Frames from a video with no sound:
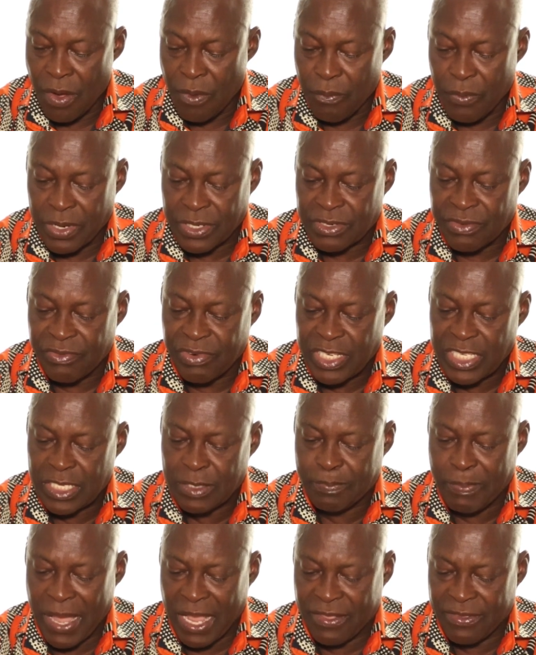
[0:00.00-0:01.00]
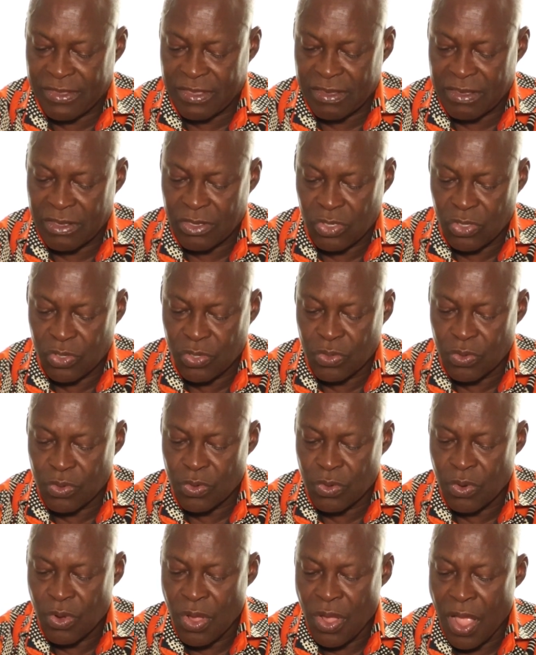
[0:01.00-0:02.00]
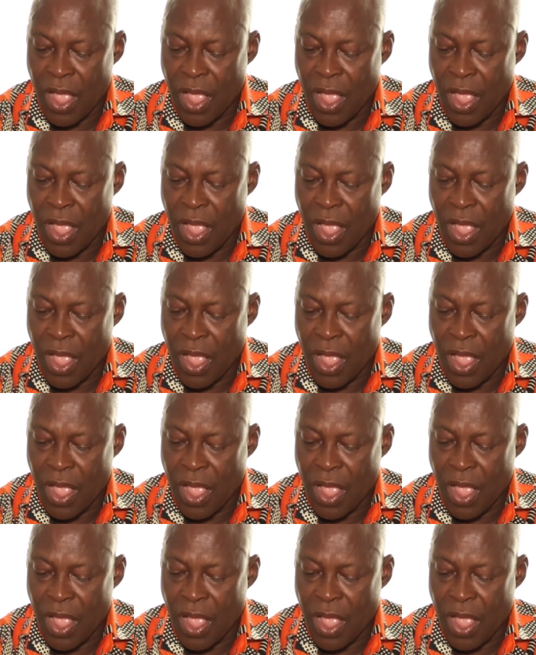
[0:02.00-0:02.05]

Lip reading: with respect to